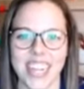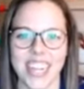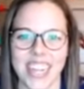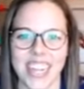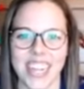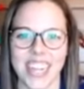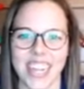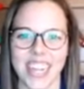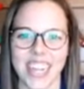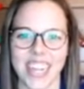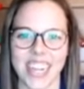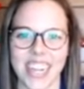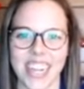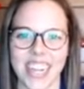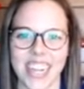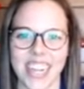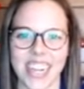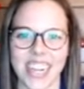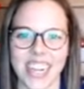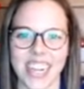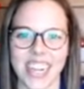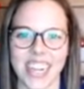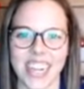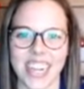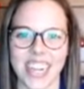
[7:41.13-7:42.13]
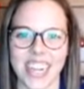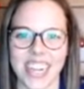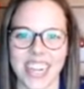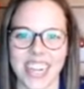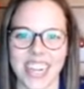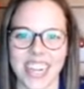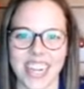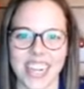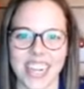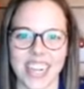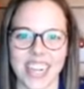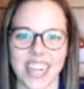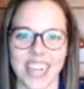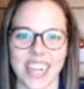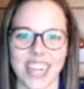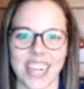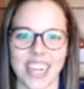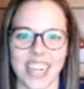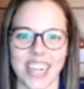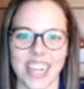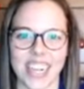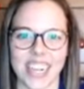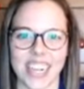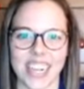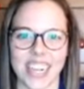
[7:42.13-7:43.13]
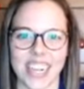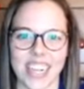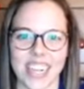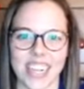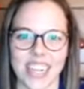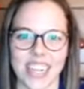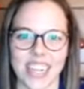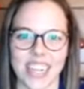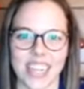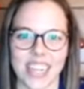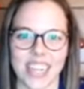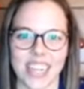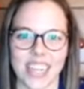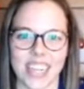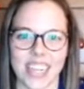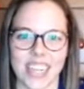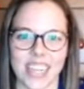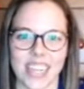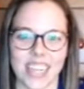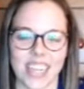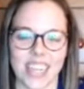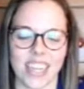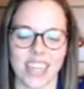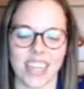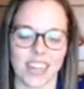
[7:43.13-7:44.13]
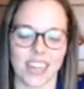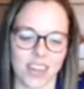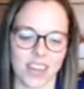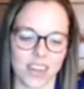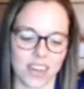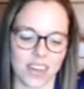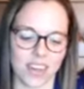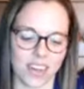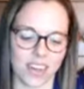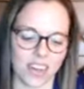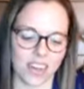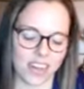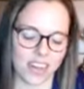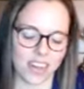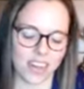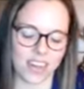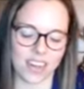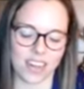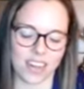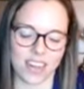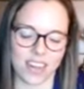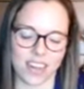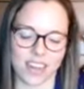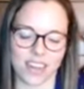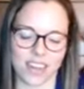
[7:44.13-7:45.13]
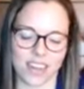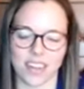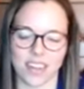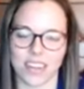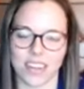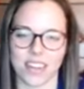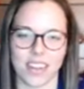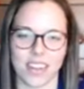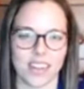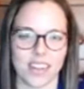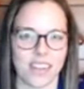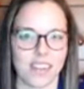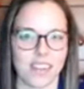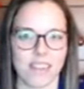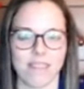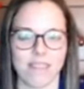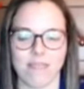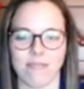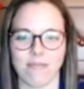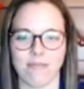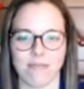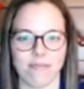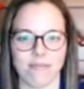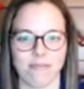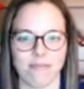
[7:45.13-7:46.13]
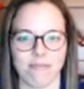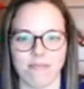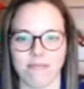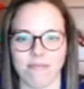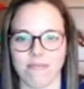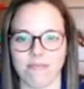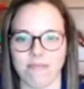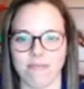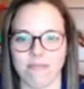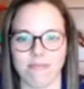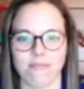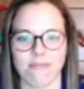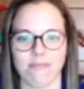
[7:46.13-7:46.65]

(not speaking)